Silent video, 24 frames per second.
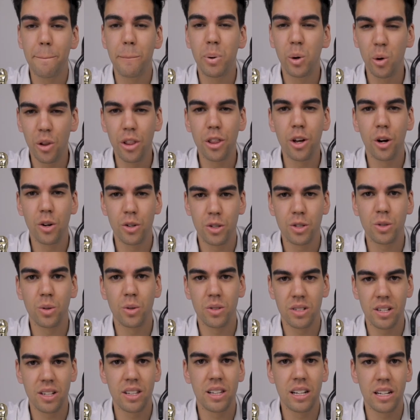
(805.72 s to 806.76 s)
Put those
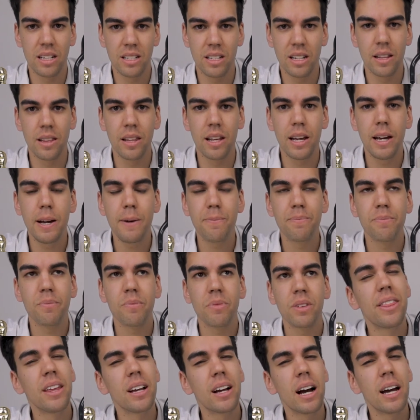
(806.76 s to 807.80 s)
sorts of things in there.
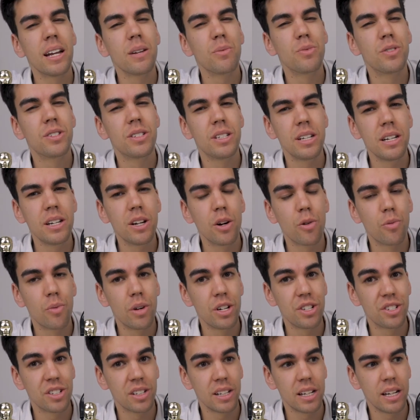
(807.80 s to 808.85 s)
I think I did
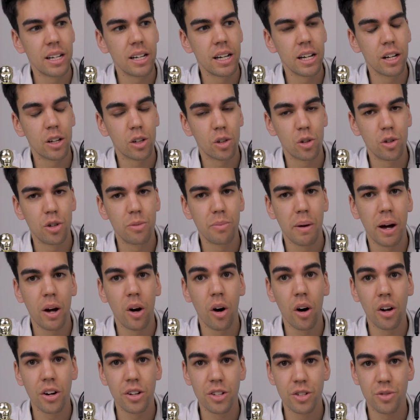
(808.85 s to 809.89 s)
originally include my
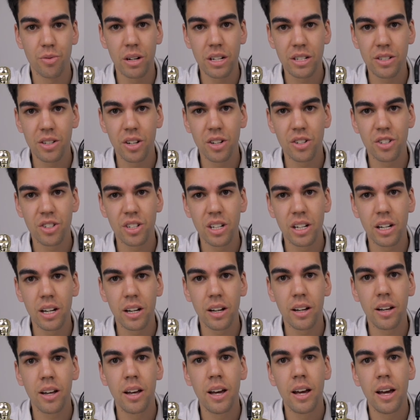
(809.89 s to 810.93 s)
honours research
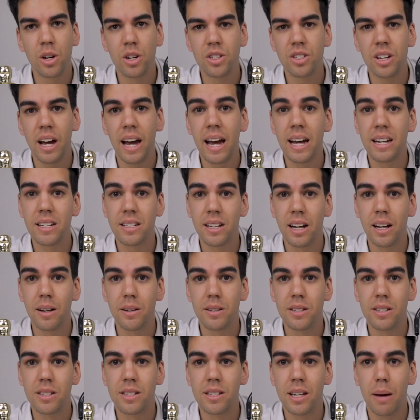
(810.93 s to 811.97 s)
year because I had
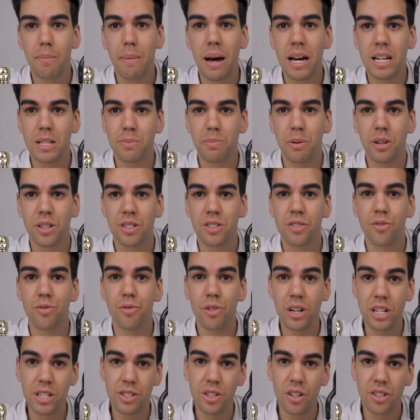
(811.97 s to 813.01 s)
done some aspects
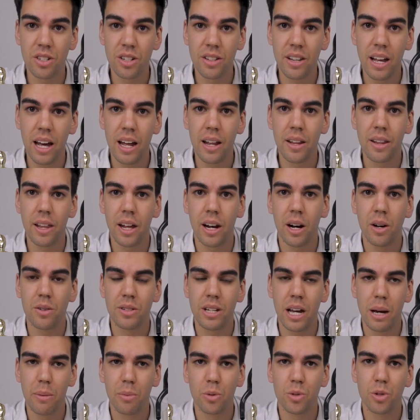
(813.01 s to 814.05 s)
of research in that I
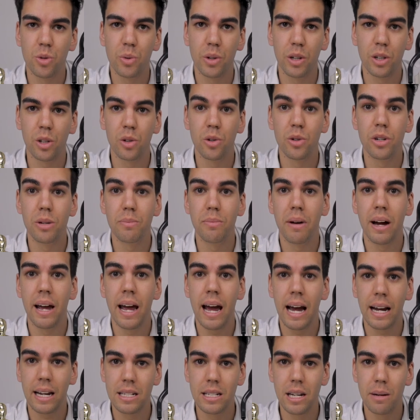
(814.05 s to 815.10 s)
was able to include in my
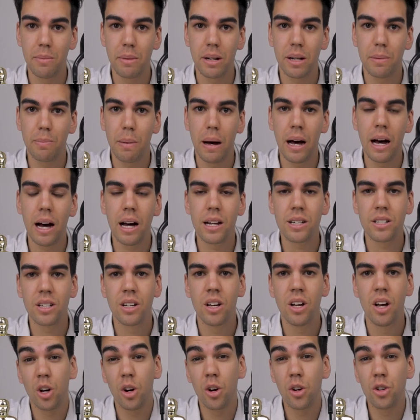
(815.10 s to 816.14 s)
academic part.
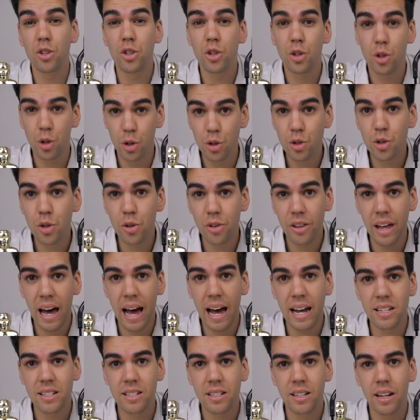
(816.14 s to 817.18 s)
So you could do
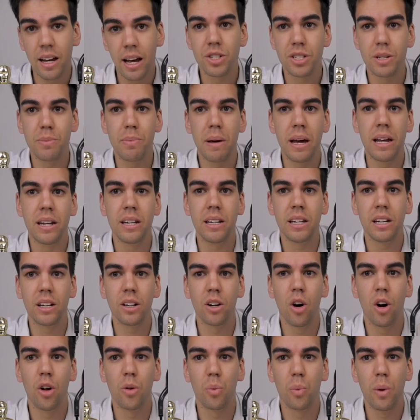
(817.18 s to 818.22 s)
that just
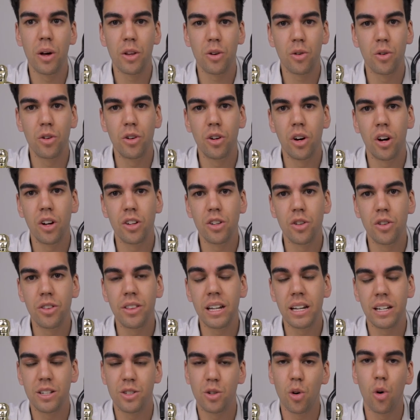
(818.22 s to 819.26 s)
depending on whether or not you
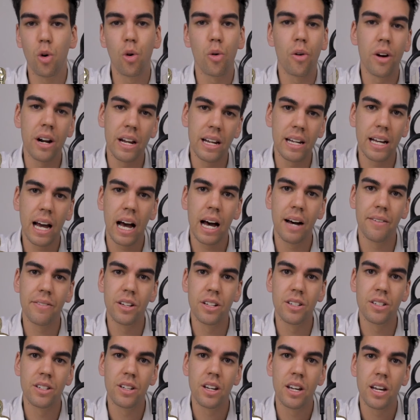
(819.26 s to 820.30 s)
think it's already
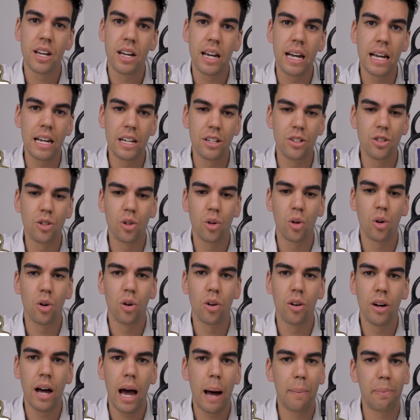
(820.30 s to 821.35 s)
covered in
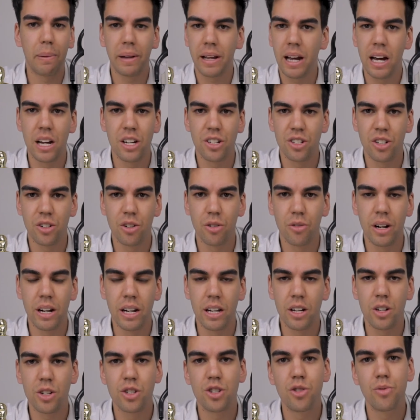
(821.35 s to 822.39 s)
your application
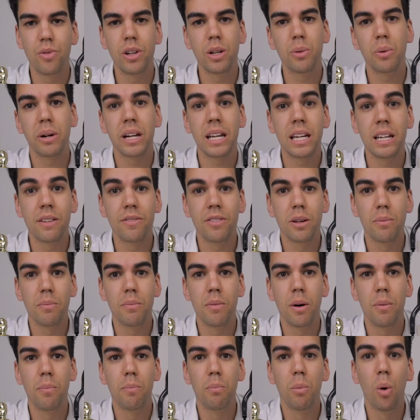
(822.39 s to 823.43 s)
already, because you really want to give
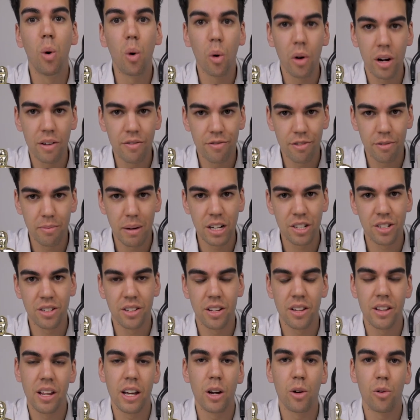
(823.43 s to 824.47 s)
them more
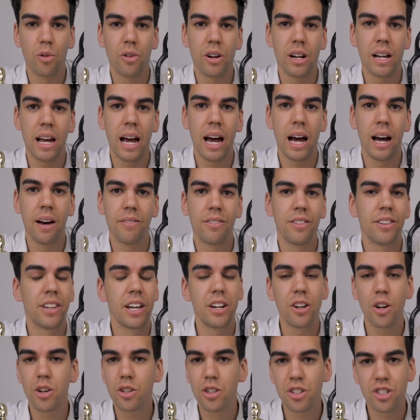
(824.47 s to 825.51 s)
information than they already have.
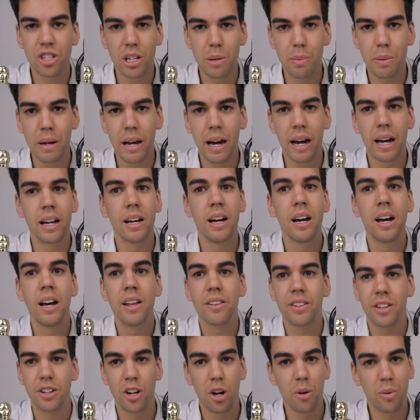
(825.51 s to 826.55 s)
They know your GPA,
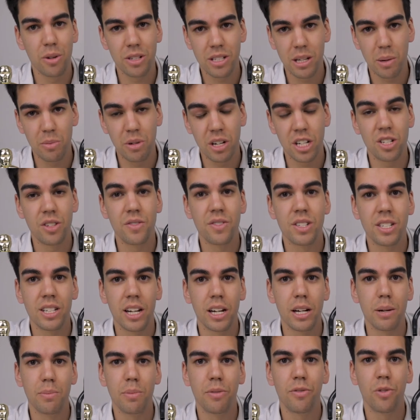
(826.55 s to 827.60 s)
they know what subjects you've
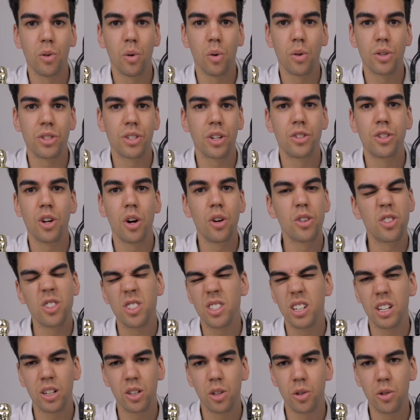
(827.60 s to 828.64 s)
studied before, so don't
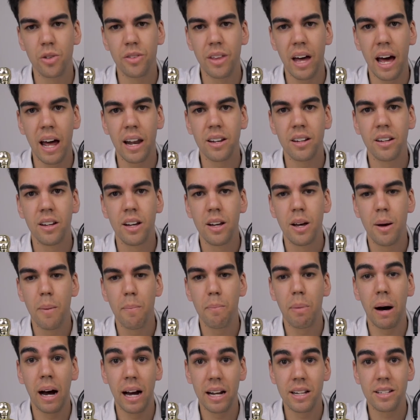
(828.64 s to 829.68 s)
just include that
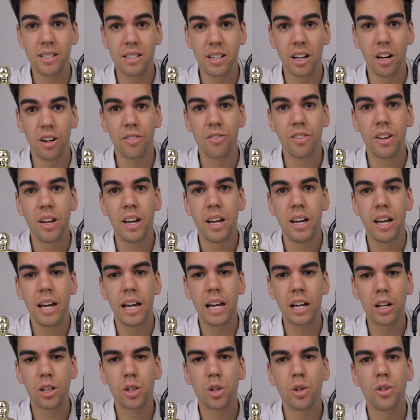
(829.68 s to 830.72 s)
by itself.
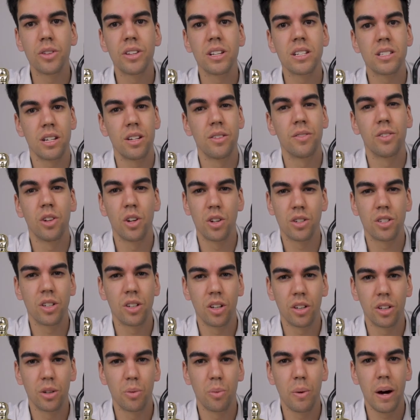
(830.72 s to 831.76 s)
Include things that you've learnt
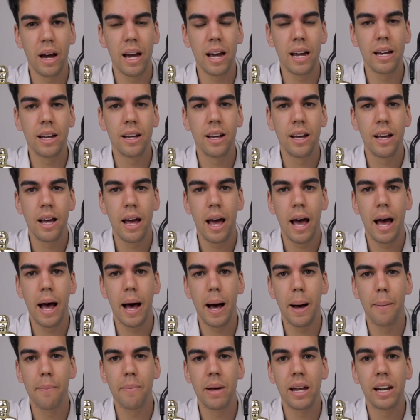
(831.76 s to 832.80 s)
along the way,
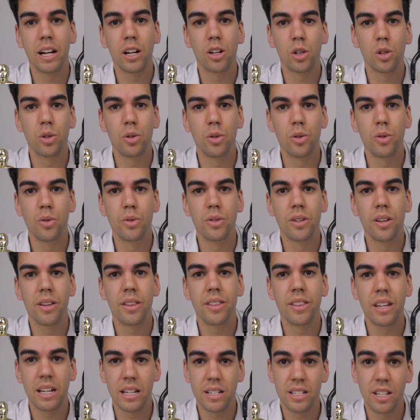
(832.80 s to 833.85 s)
and include
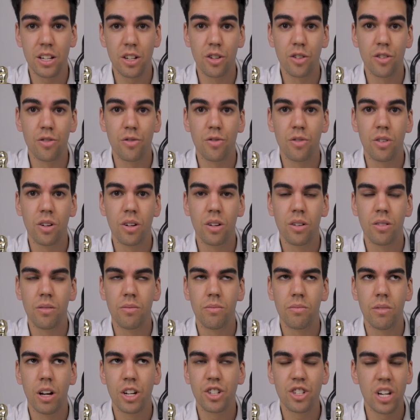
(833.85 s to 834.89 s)
things that you've
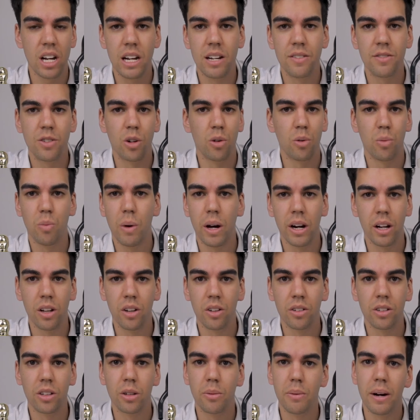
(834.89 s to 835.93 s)
achieved or won
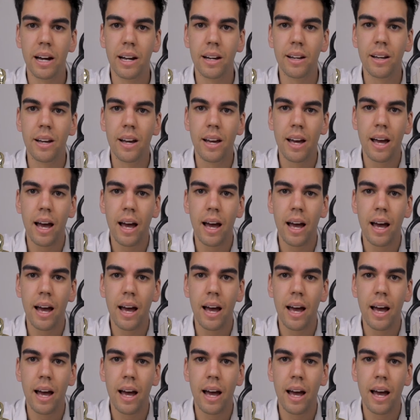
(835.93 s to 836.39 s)
along the way,